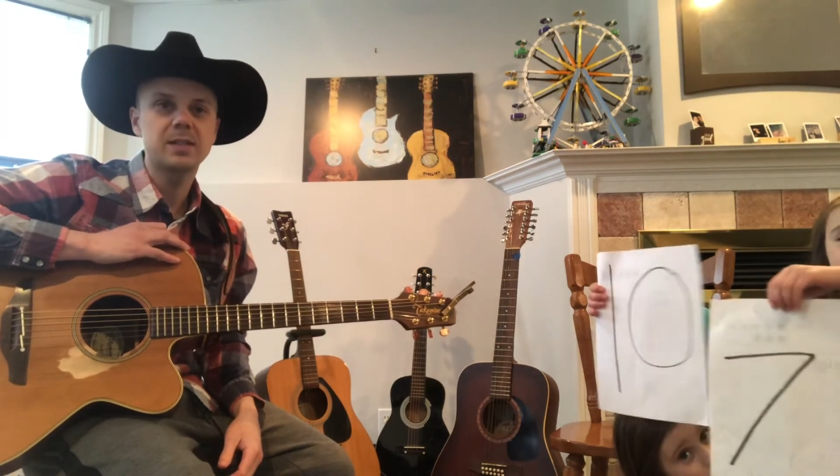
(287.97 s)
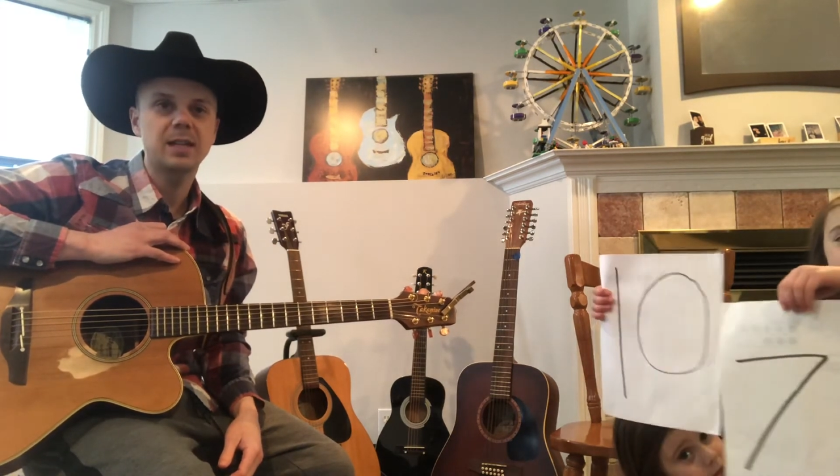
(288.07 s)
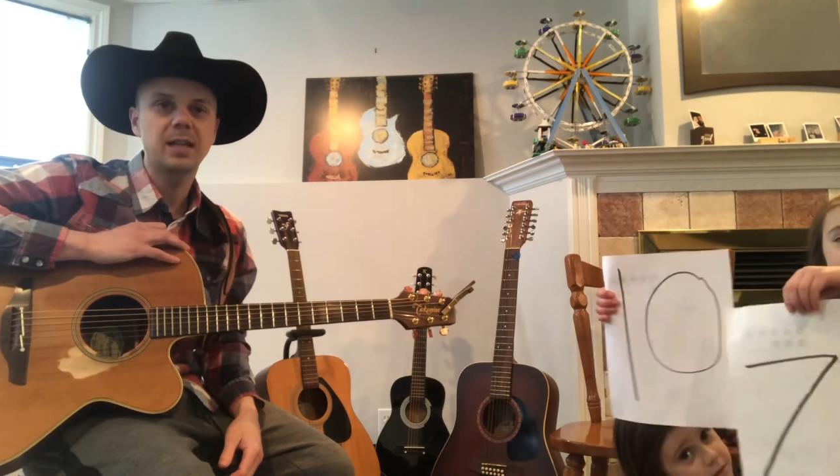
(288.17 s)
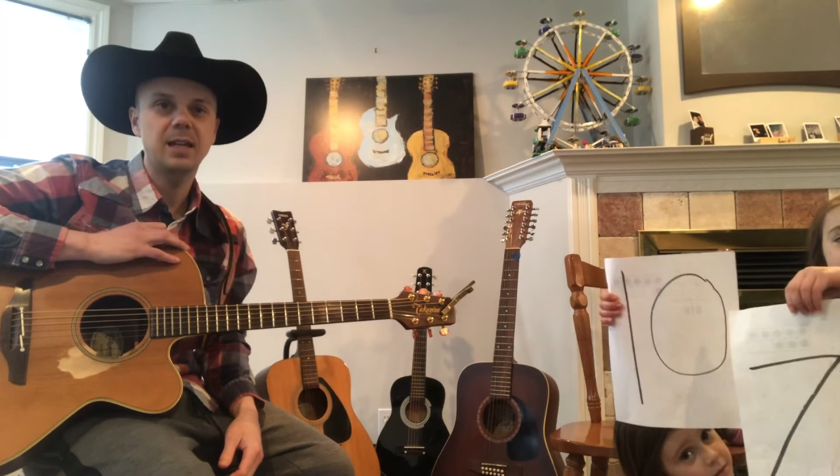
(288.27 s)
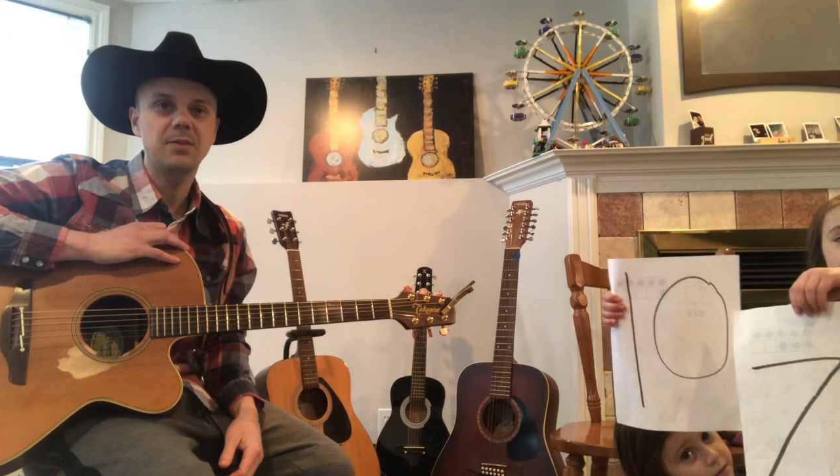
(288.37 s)

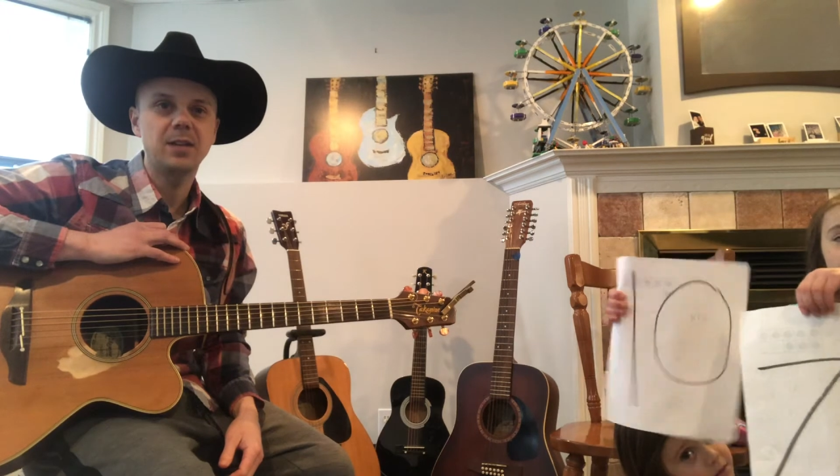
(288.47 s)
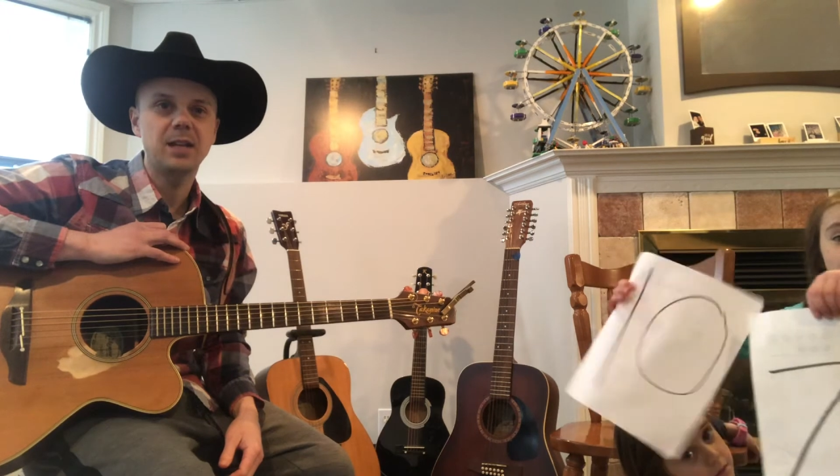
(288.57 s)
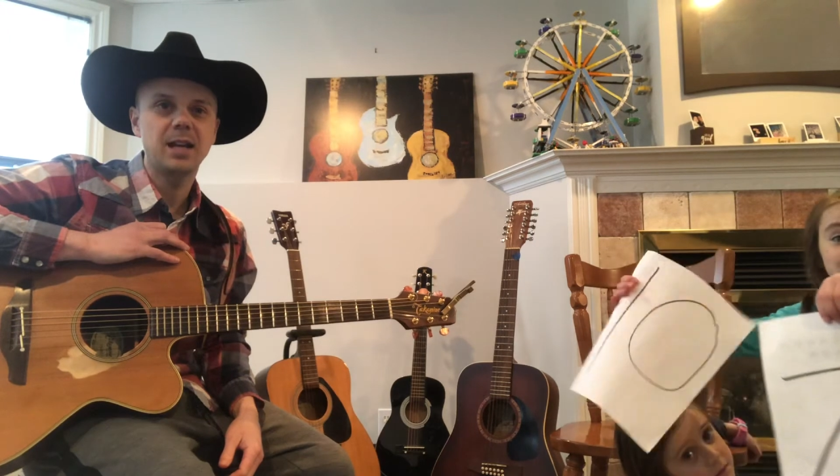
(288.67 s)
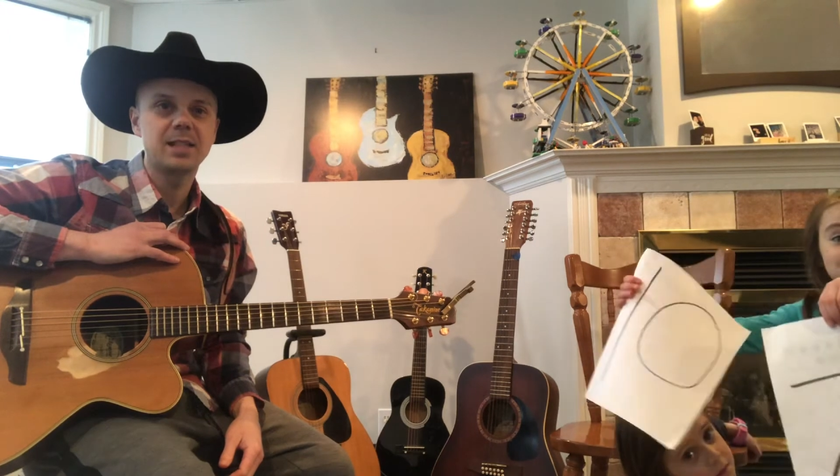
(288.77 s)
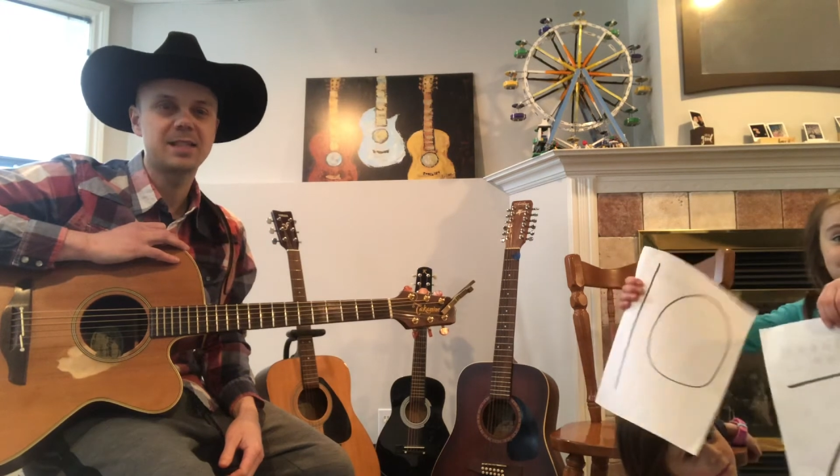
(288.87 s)
I gave it
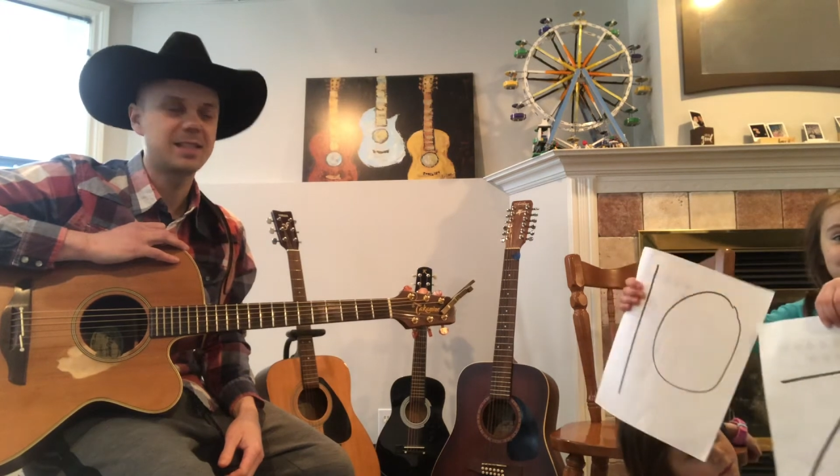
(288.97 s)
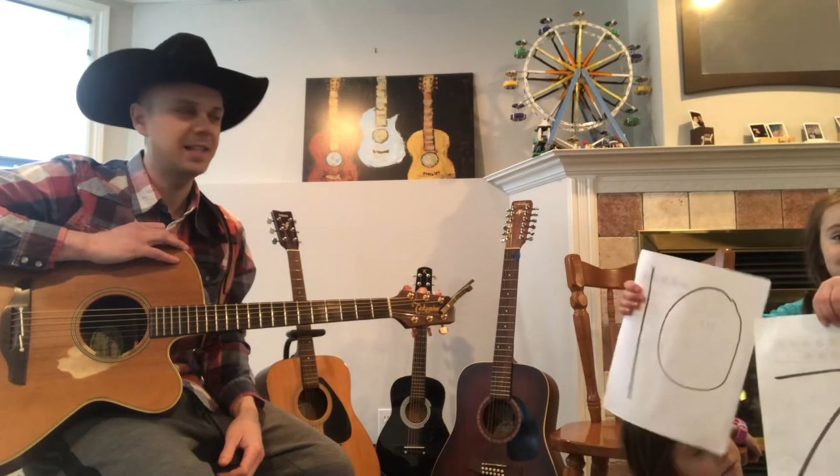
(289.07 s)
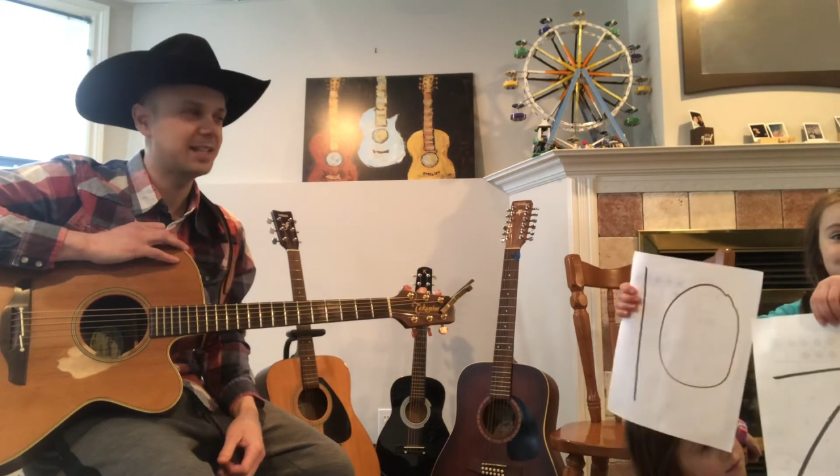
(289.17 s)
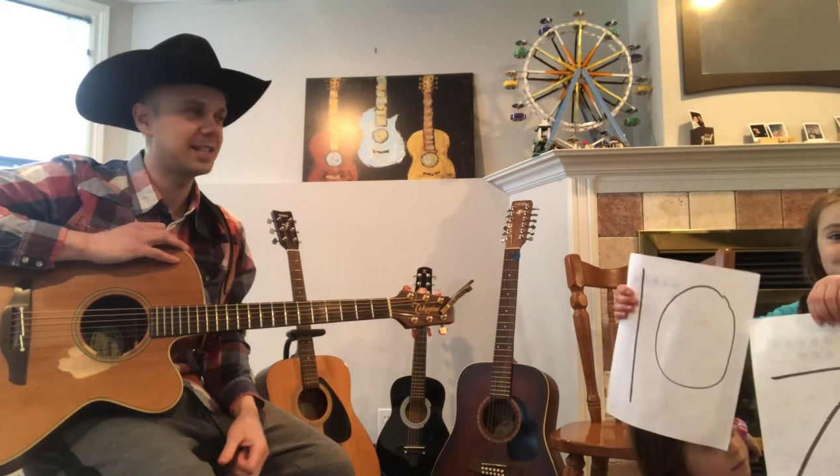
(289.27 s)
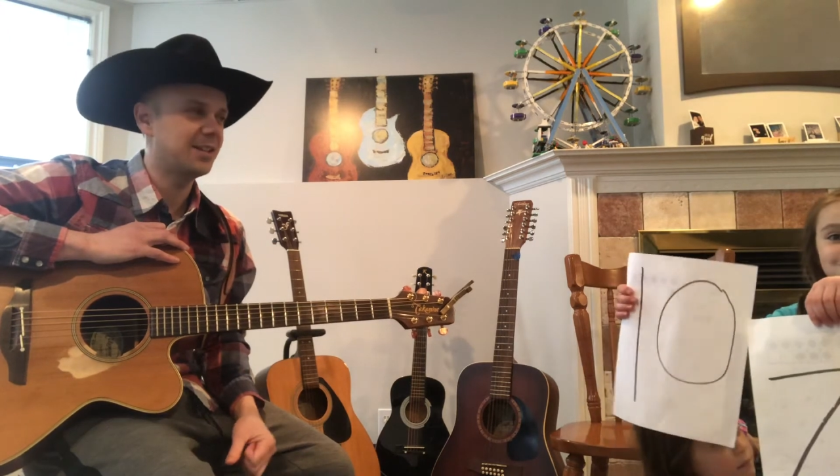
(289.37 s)
a
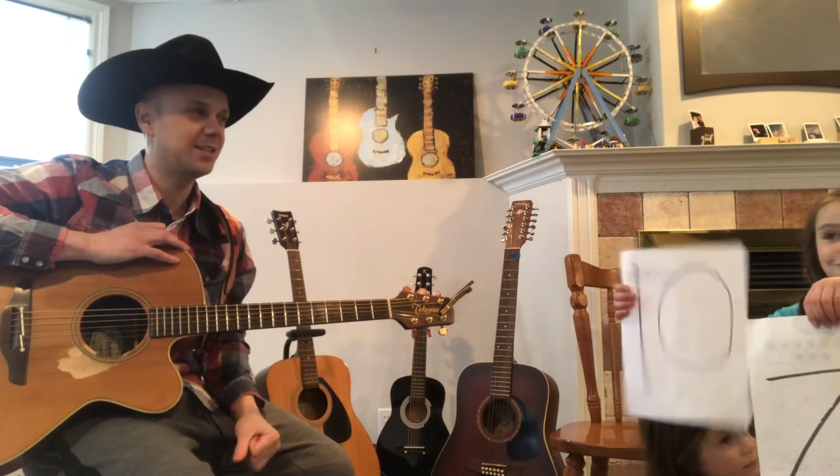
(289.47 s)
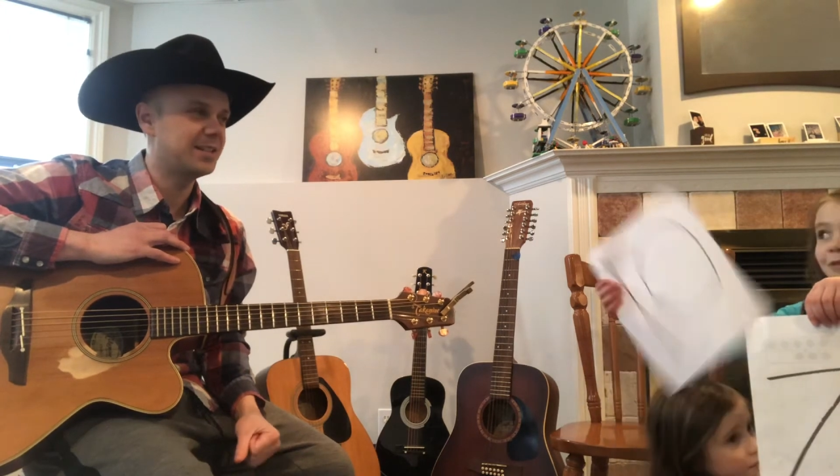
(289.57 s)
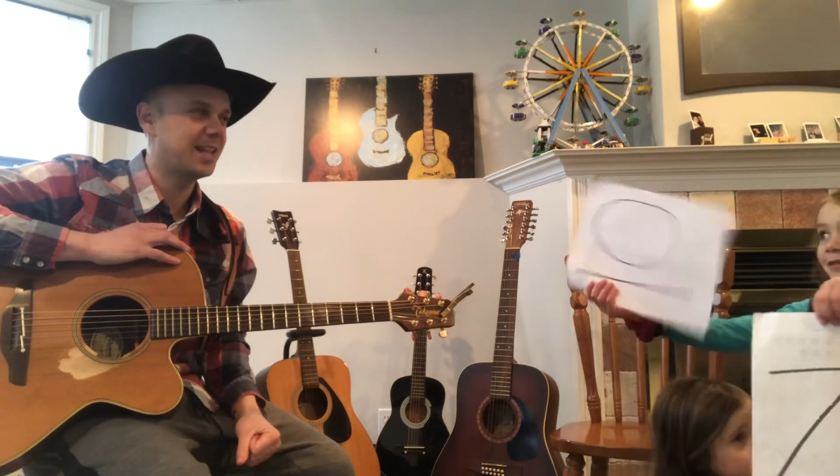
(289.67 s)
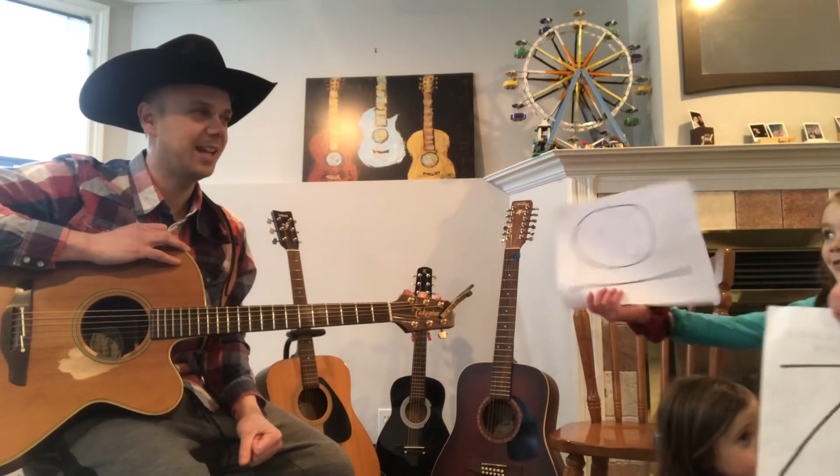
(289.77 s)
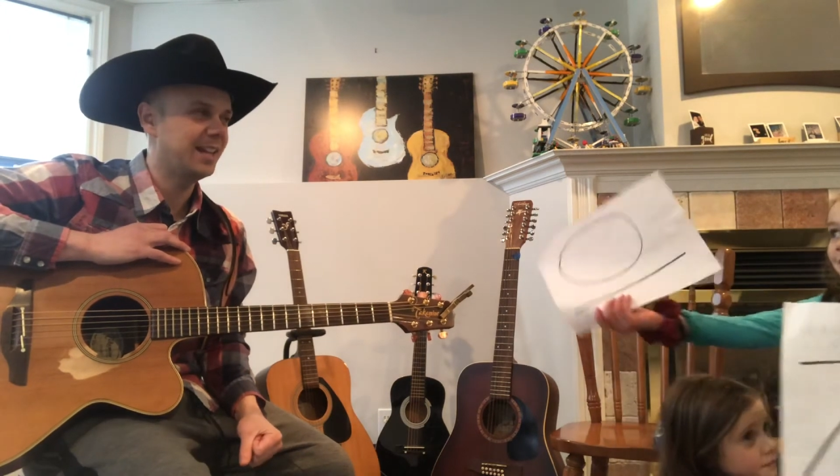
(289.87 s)
6 out of
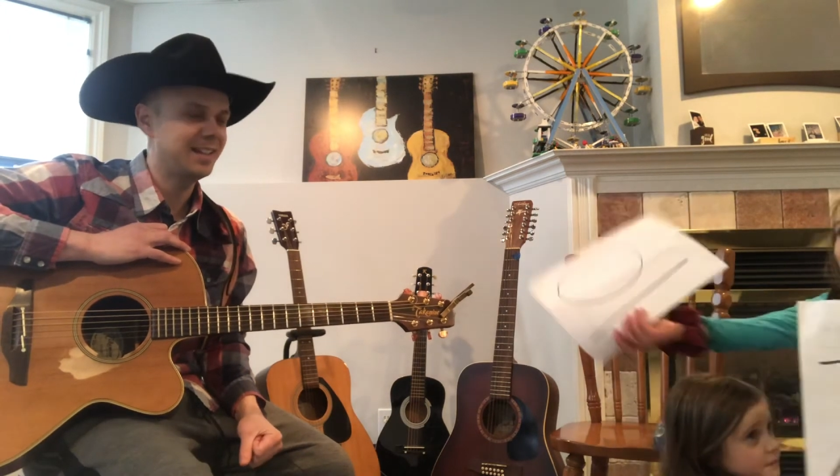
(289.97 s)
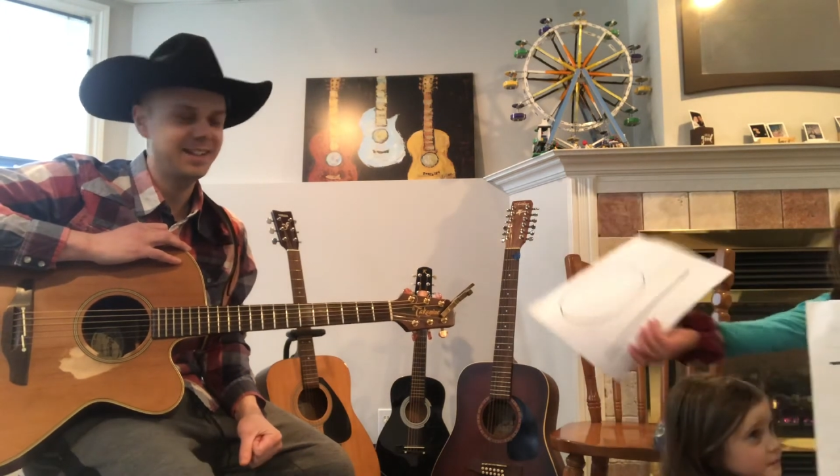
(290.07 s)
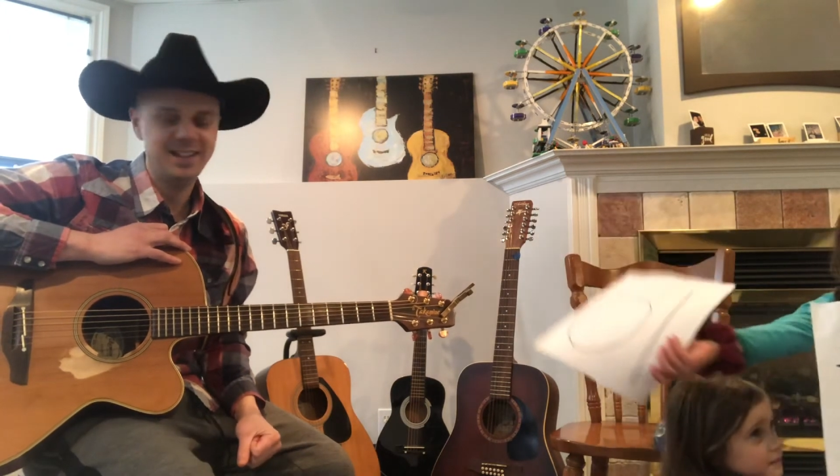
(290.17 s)
10.